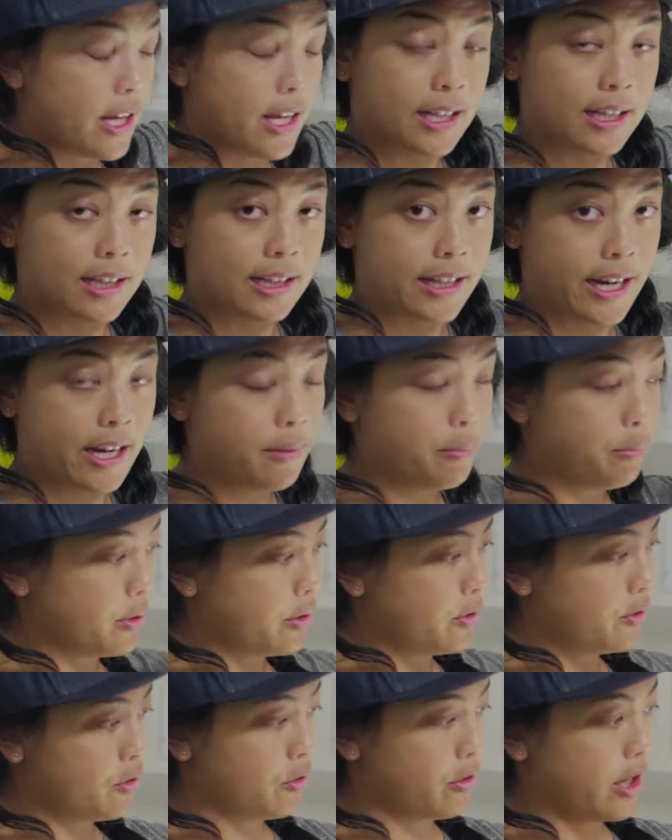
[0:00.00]
lamp
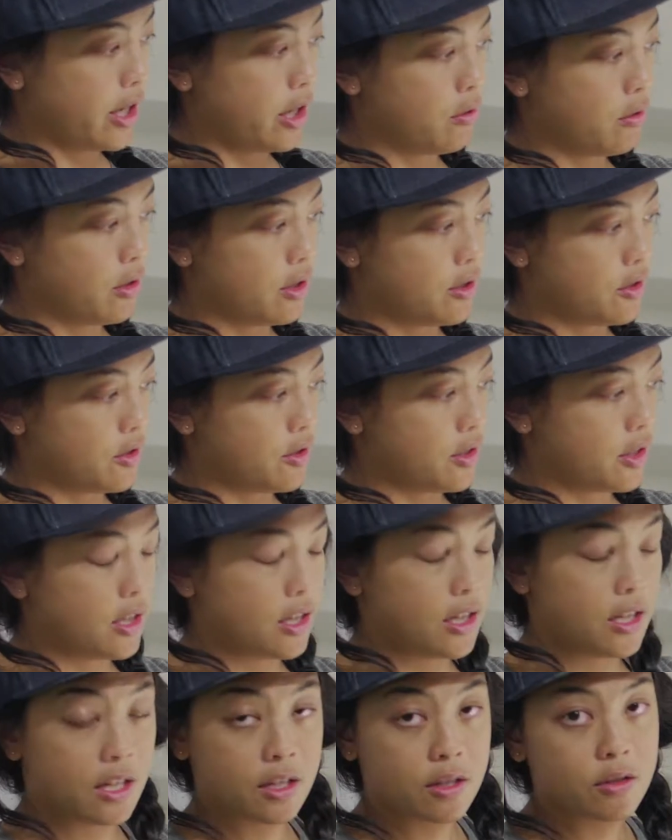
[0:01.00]
so that you can
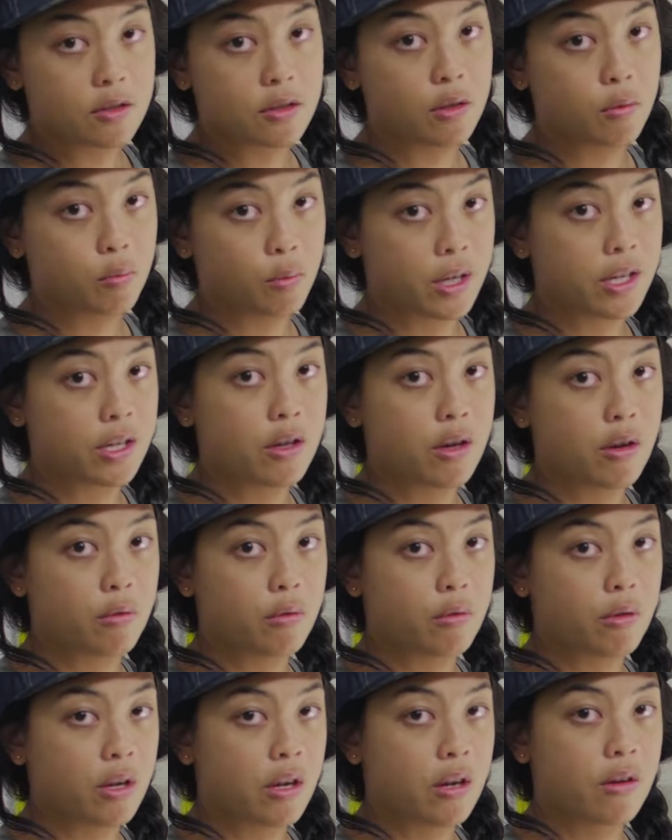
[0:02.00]
see into the
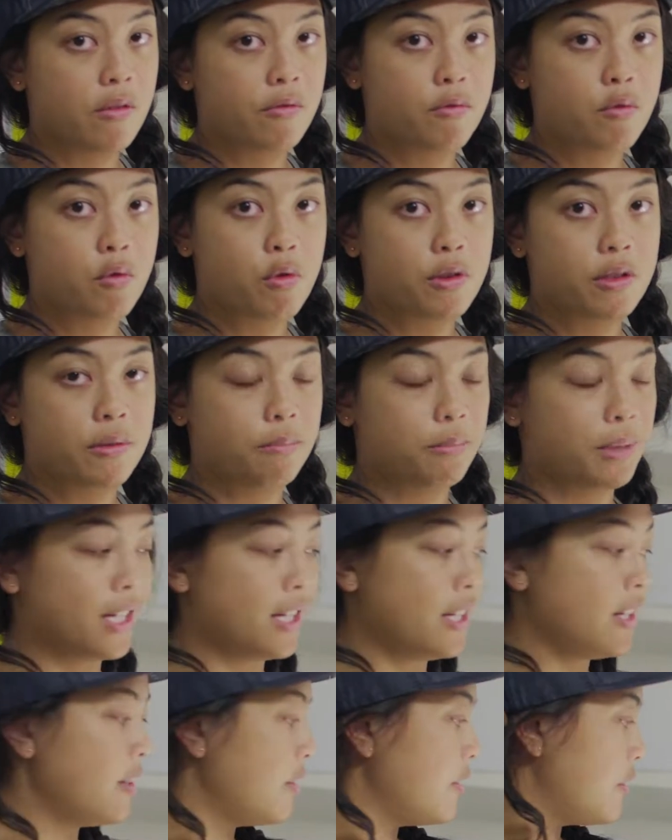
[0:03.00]
window for the
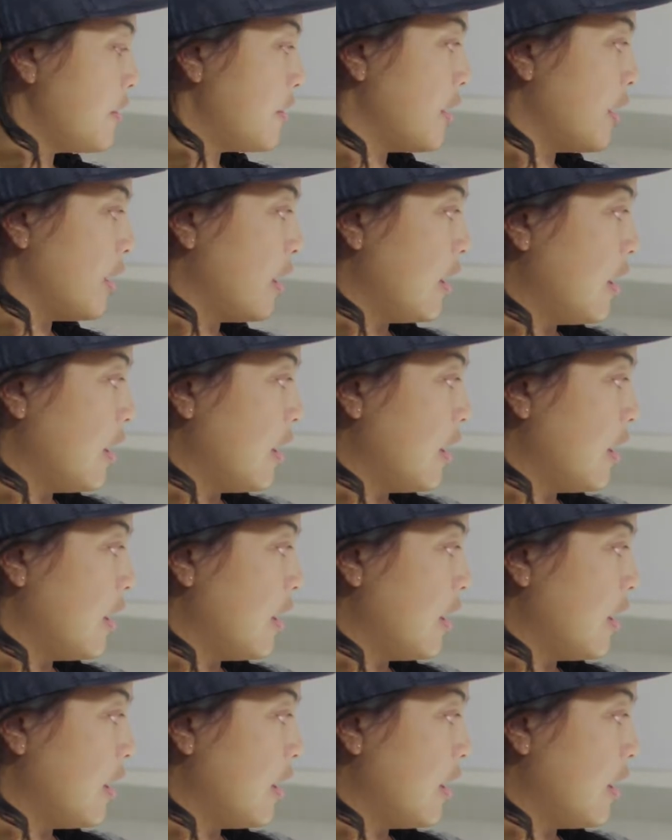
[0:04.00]
beans.